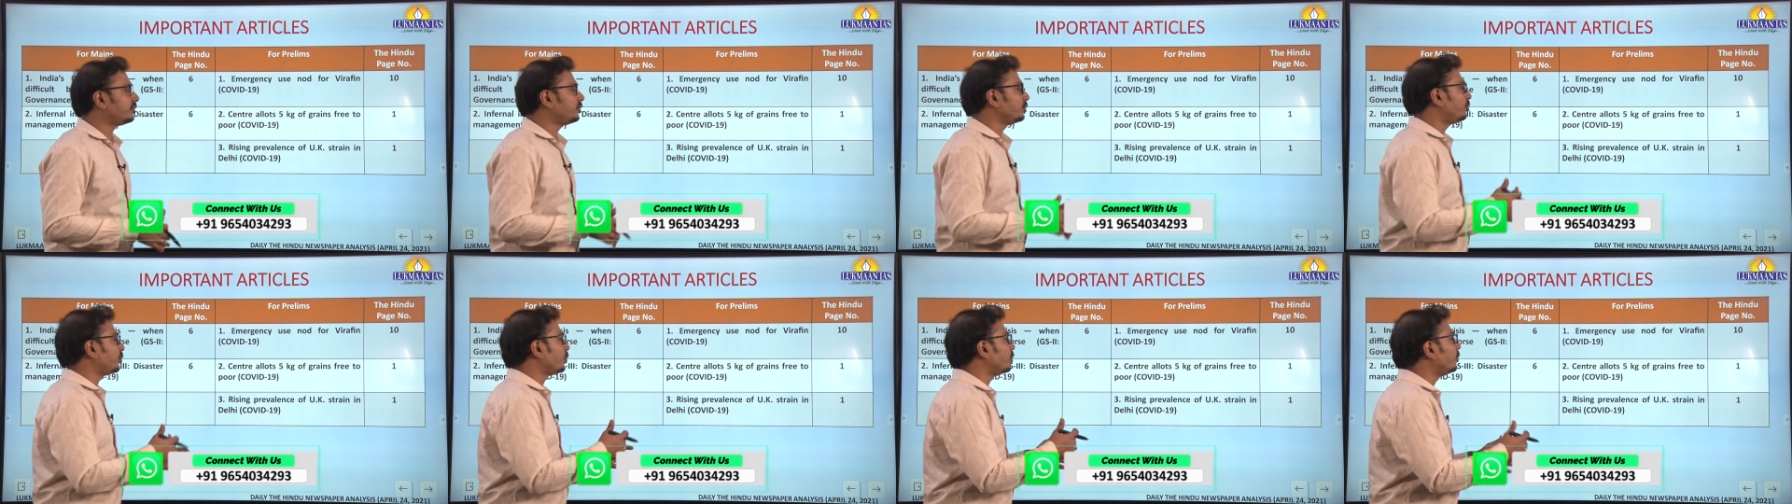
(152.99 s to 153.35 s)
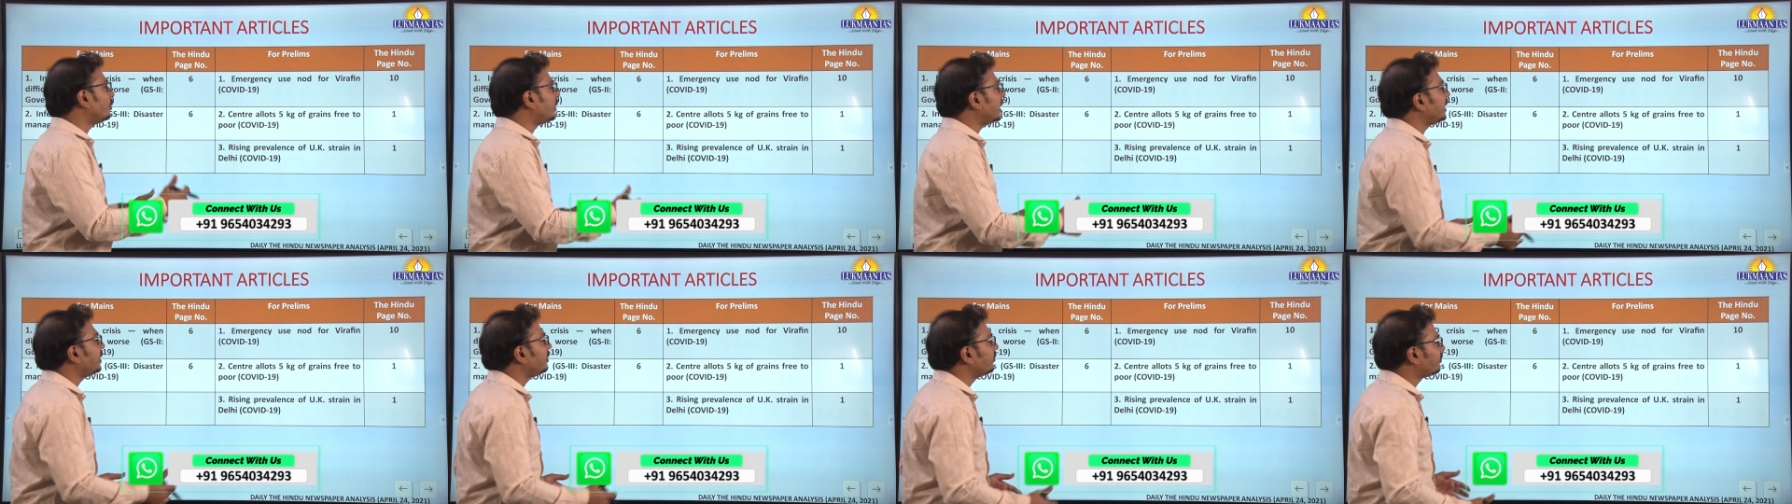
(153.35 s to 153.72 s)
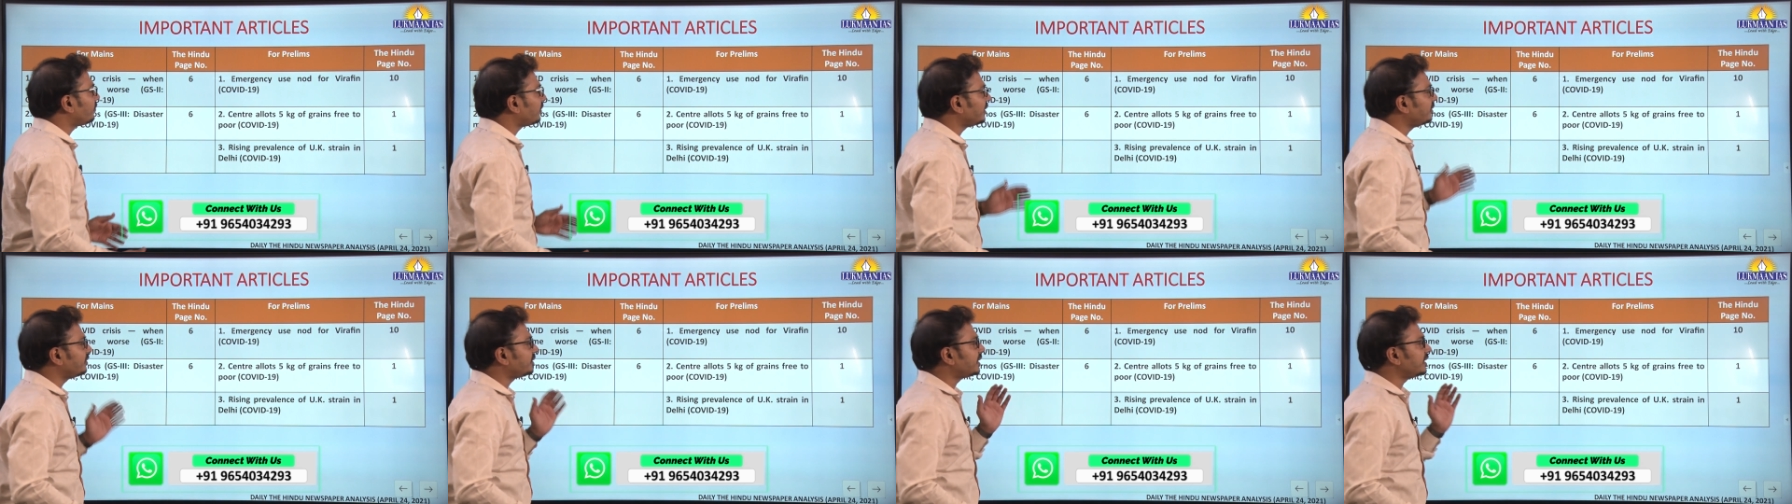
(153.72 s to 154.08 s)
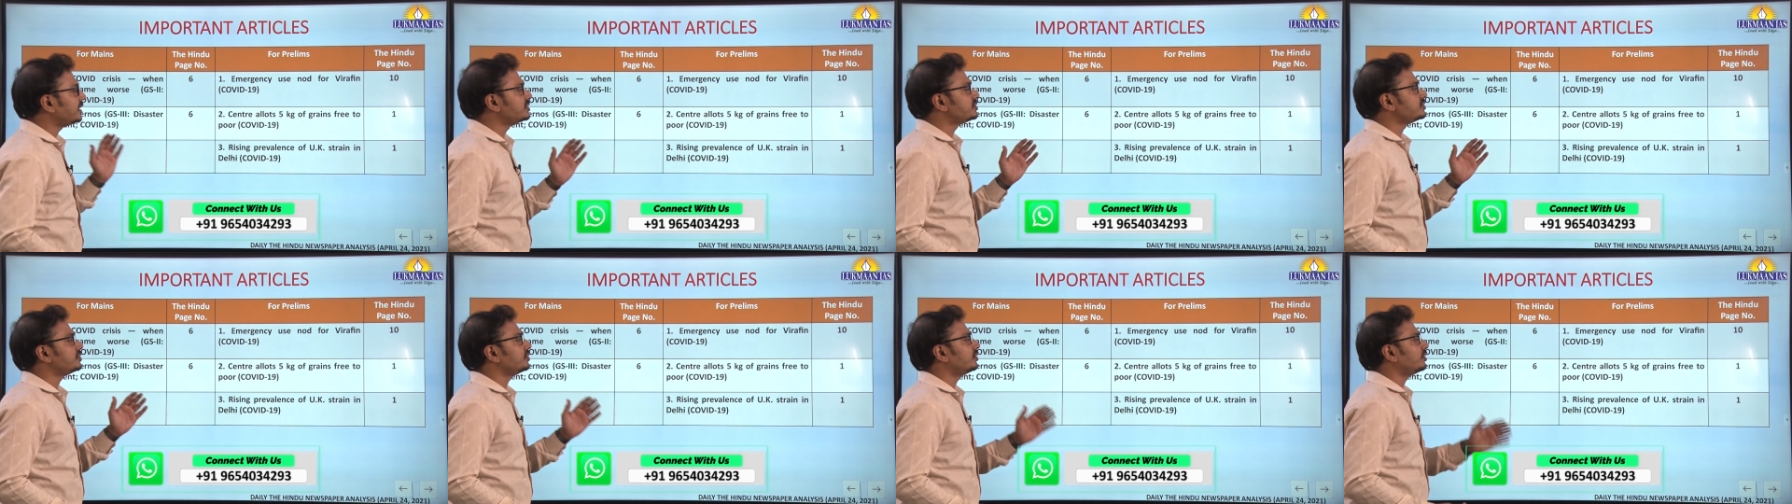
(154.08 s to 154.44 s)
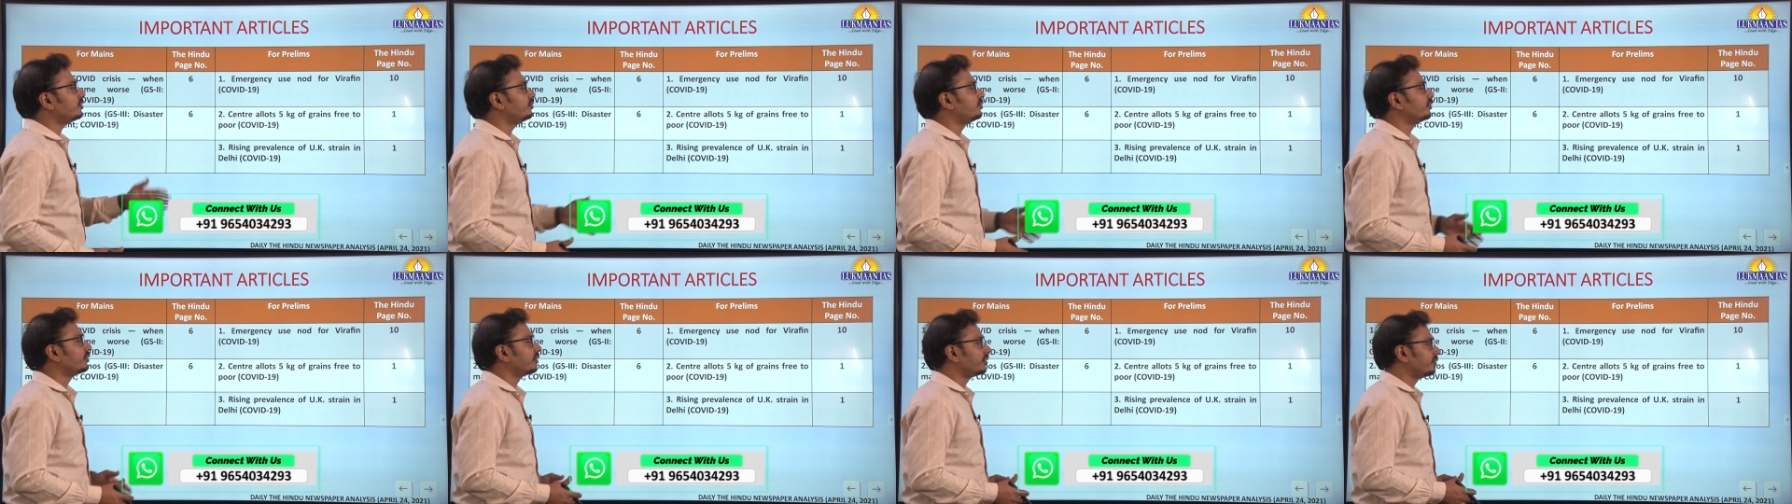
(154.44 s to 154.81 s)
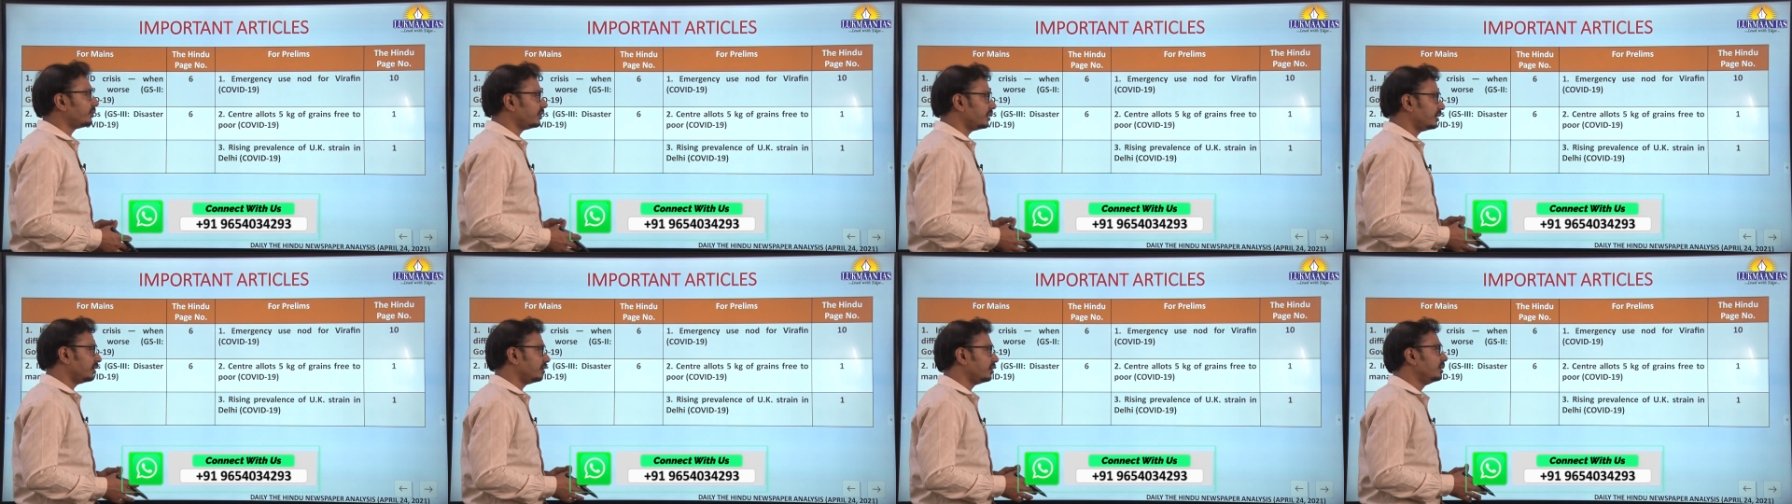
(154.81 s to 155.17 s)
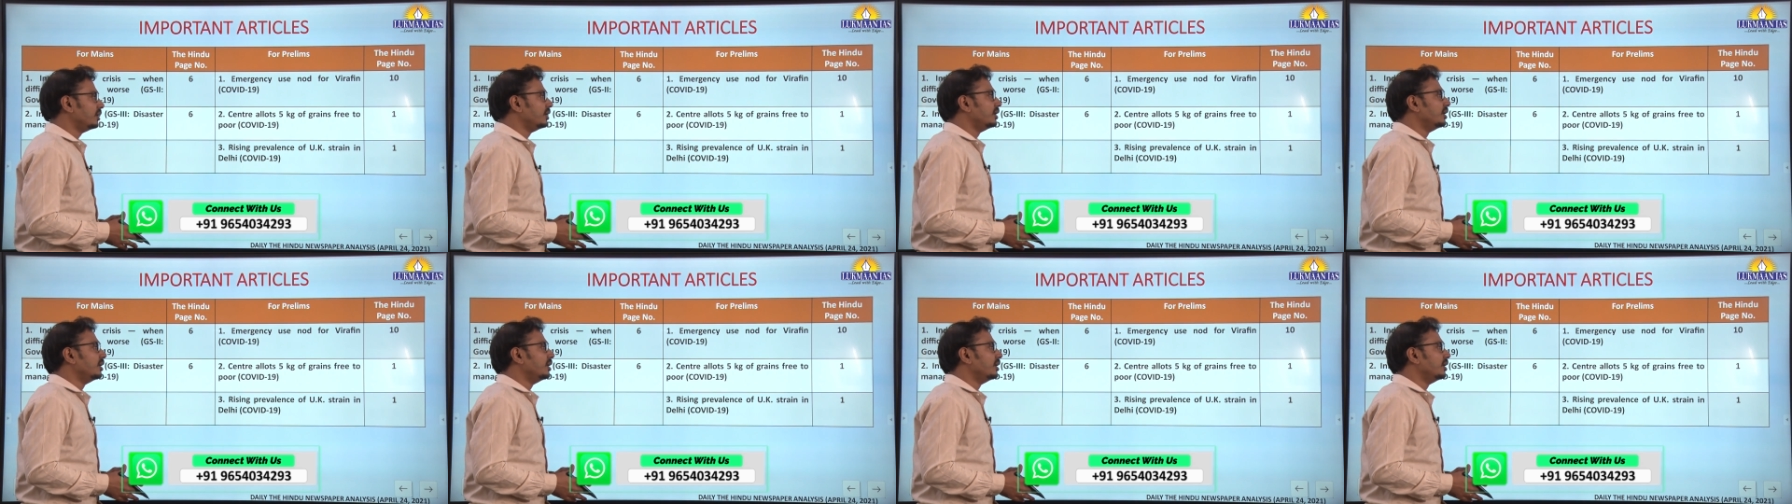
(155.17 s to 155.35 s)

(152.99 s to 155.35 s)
to provide five kilograms of uh,